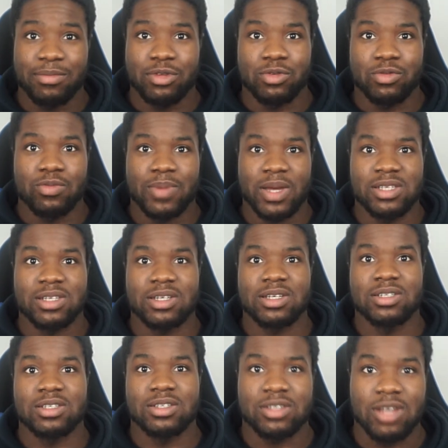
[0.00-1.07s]
to basically
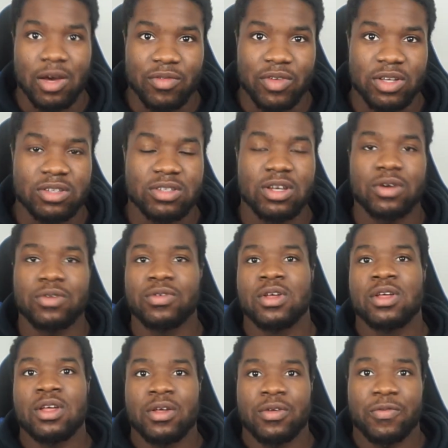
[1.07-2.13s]
discover yourself,
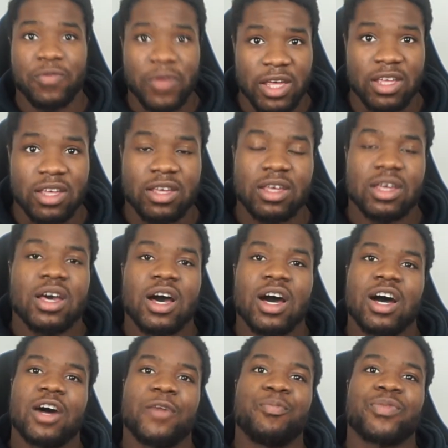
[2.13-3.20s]
think,
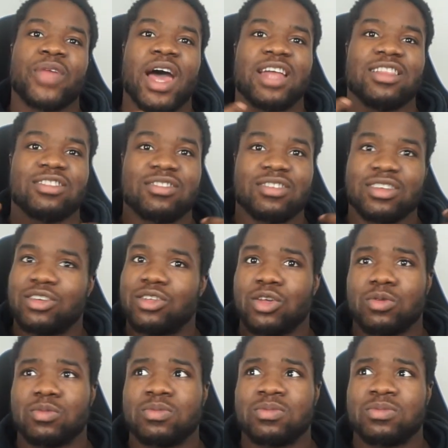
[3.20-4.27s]
and
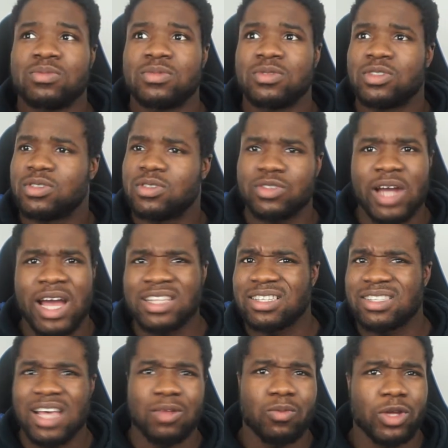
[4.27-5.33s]
try and
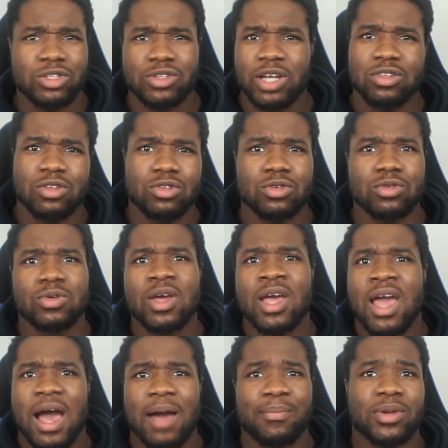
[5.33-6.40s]
decide what you're trying to do.
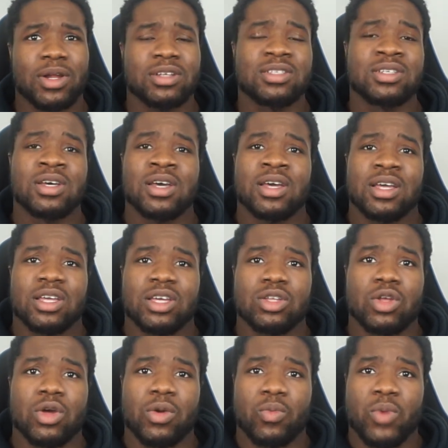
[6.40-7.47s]
And plus,
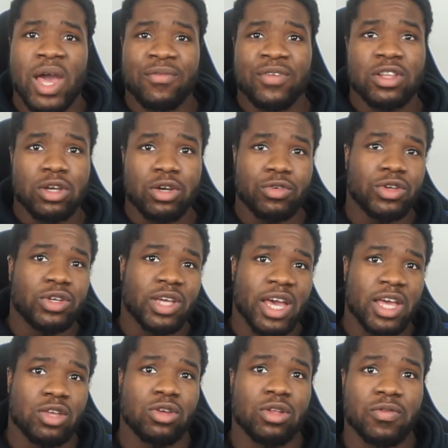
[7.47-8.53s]
whatever degree you get
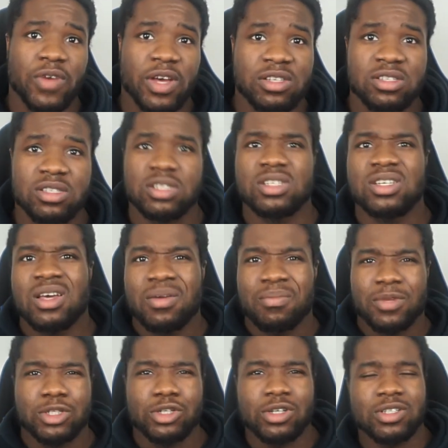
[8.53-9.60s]
in university,
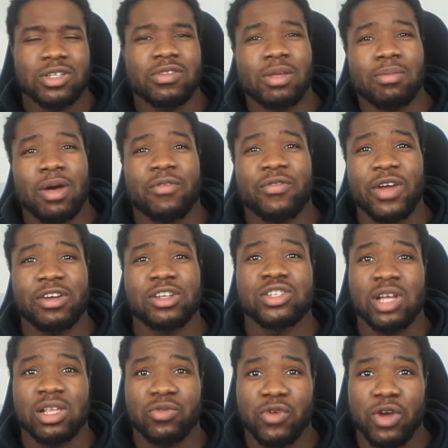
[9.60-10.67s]
majority of them are very
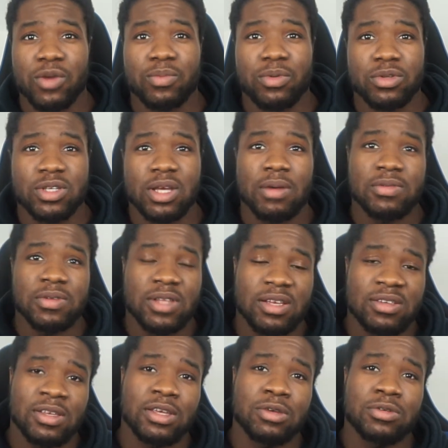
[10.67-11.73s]
transferable in terms of their
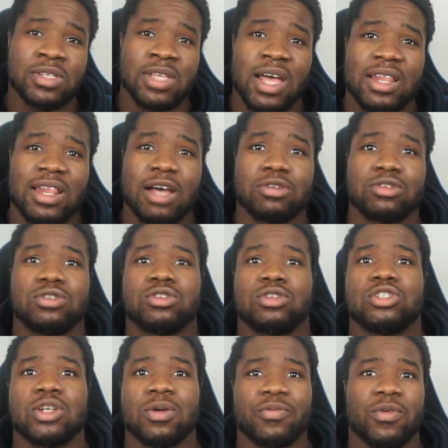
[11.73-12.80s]
skills, that allows you to
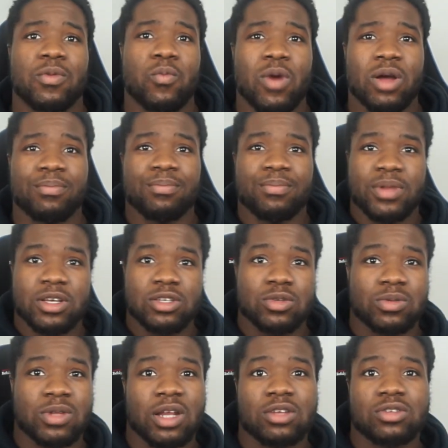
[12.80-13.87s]
jump from one place to
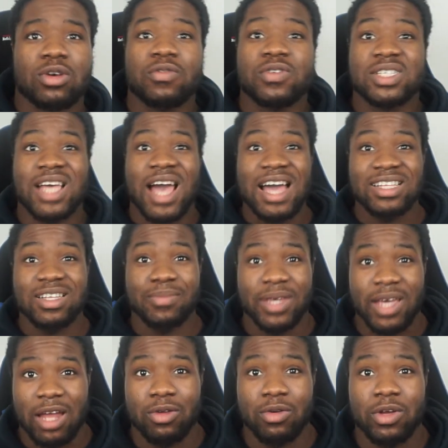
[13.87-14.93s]
another. So obviously I did
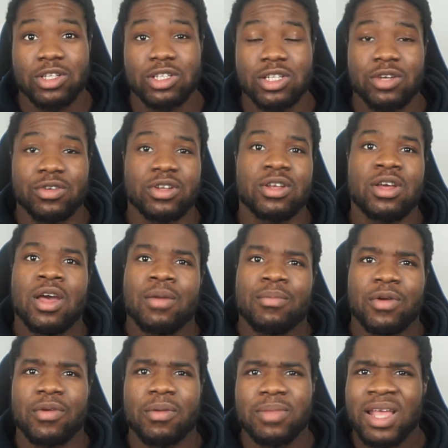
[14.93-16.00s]
mechanical engineering,
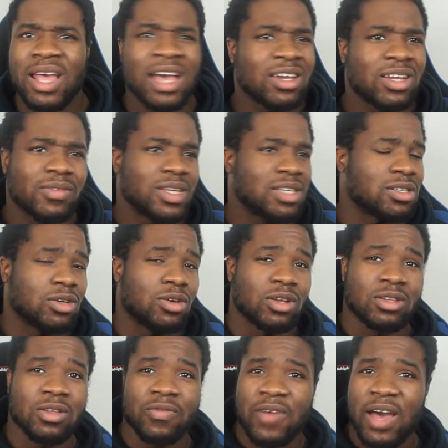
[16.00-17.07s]
but from there I could have easily gone
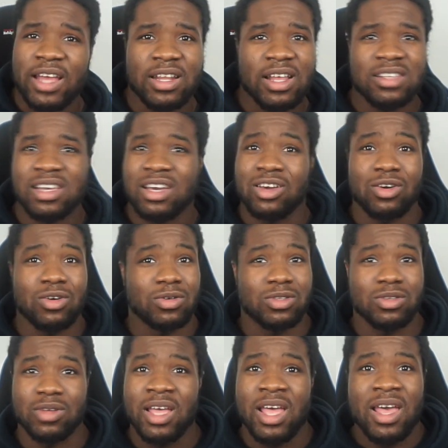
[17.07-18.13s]
into finance, I could go
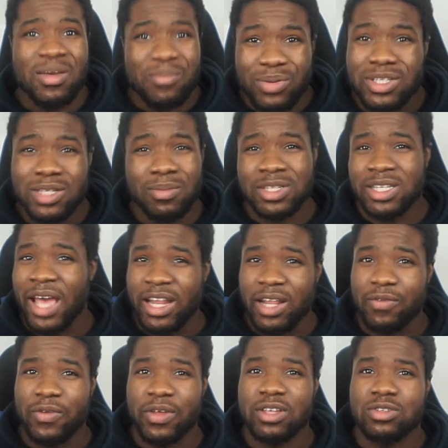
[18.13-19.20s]
into pretty much
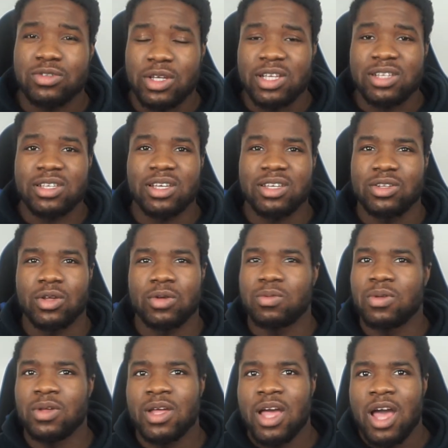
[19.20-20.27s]
anything. So it doesn't,
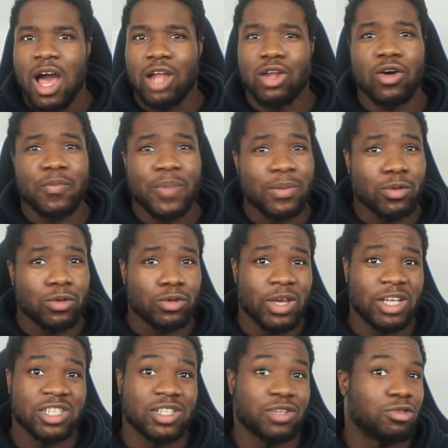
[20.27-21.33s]
a lot of people who do
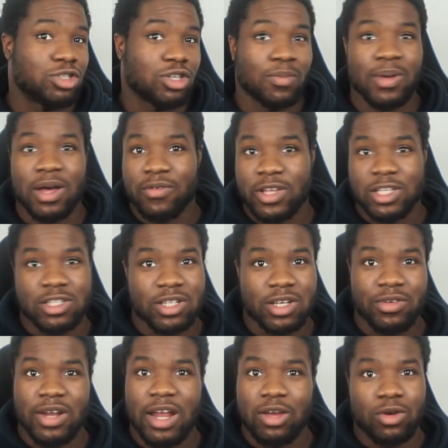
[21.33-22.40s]
engineering jump out of
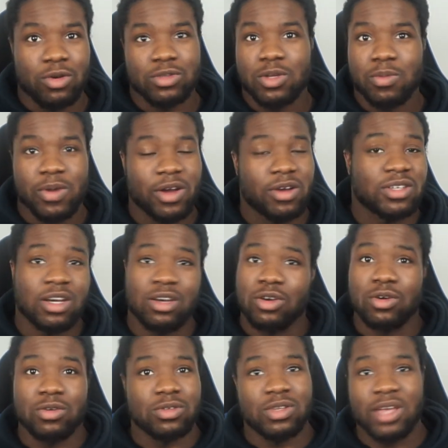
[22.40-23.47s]
engineering and go somewhere else. I could
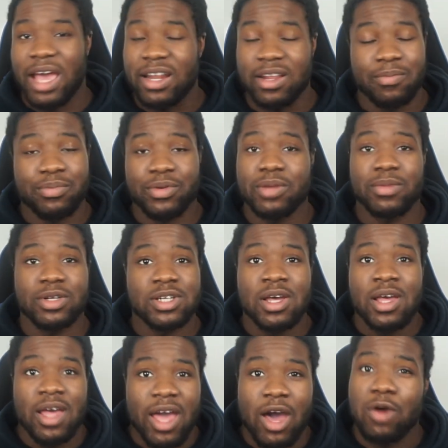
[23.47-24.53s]
go to pretty much
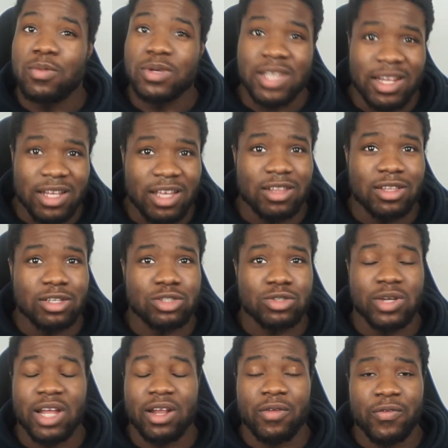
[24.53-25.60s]
almost any
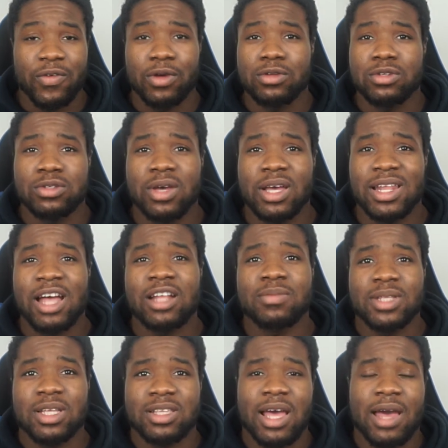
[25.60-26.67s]
industry, any field. So it allowed me
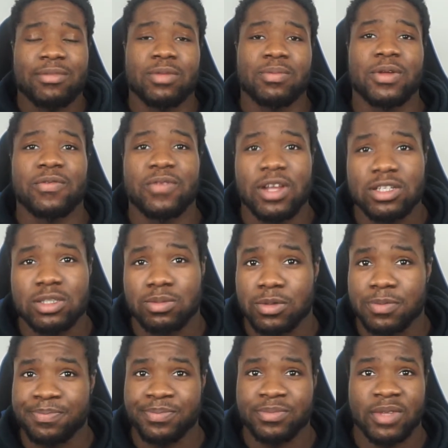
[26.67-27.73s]
the time to be flexible.
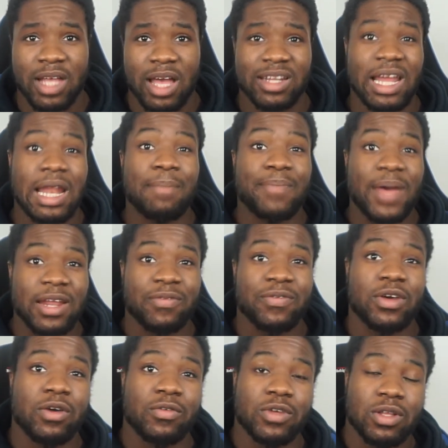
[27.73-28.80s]
Now, another benefit
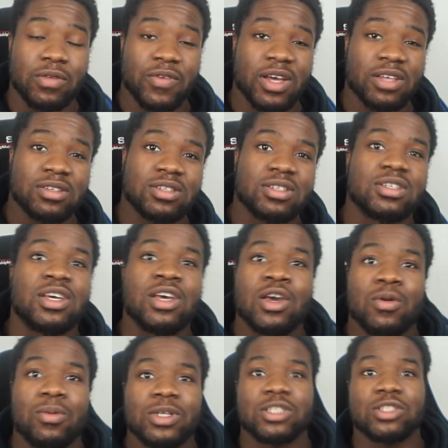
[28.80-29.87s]
of university,
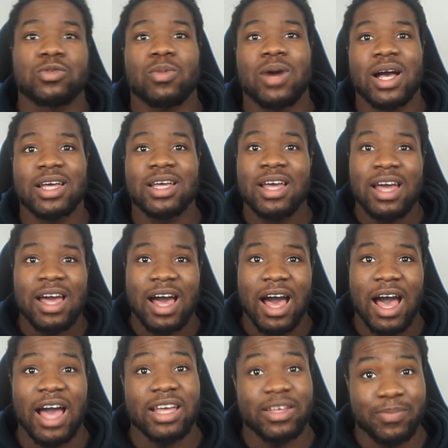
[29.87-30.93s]
which is why
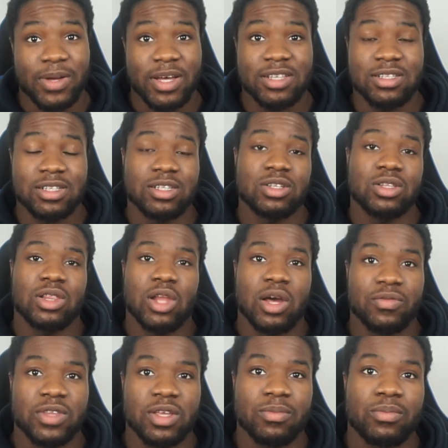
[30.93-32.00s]
I personally
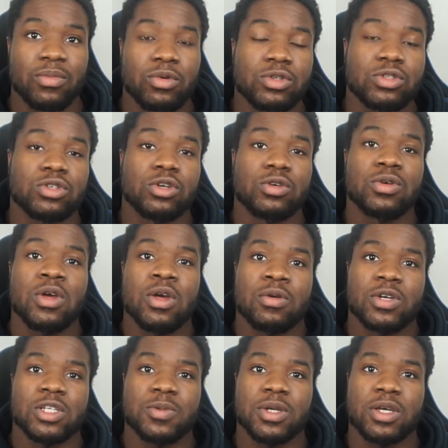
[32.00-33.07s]
loved it more so,
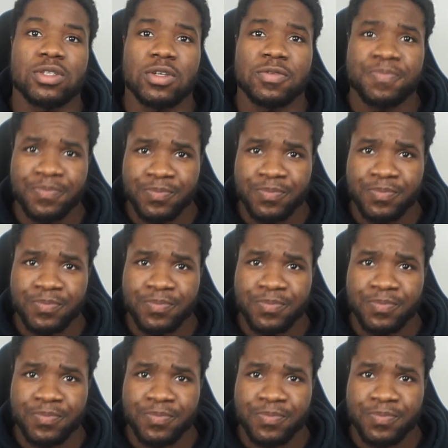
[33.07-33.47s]
was because of